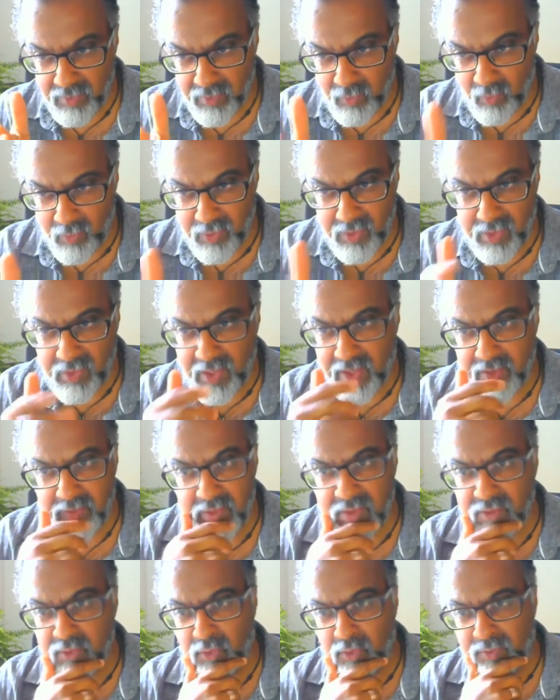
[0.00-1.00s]
only
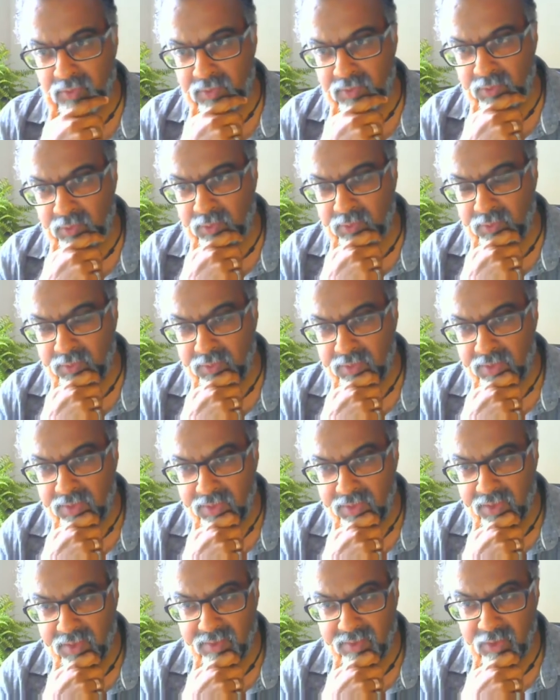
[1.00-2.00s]
language was,
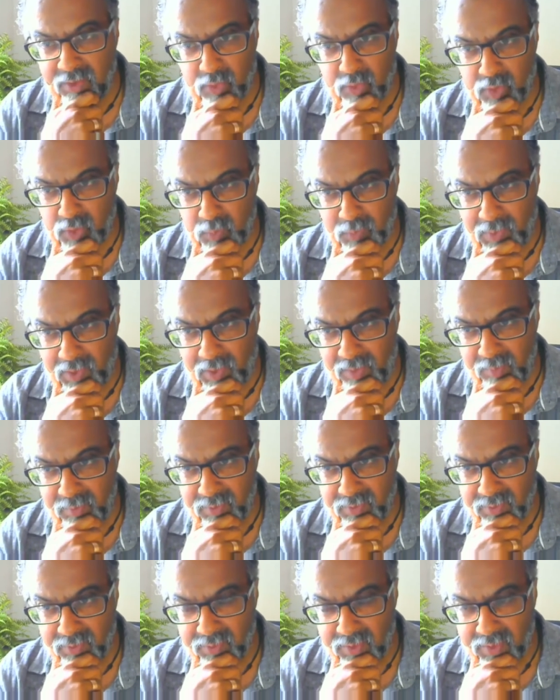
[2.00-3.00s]
introduced to the parliament.